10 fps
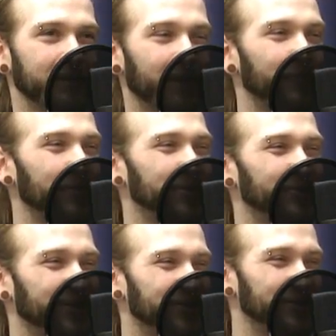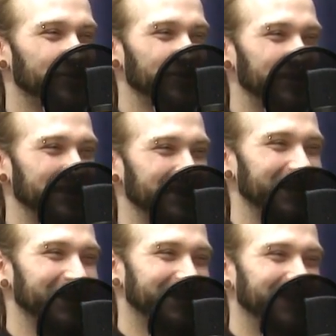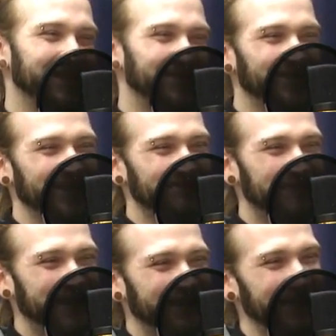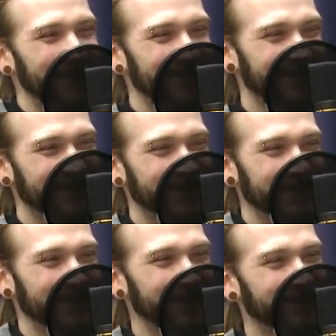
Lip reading: lot more structure to it these days than there was back then, I'll tell you.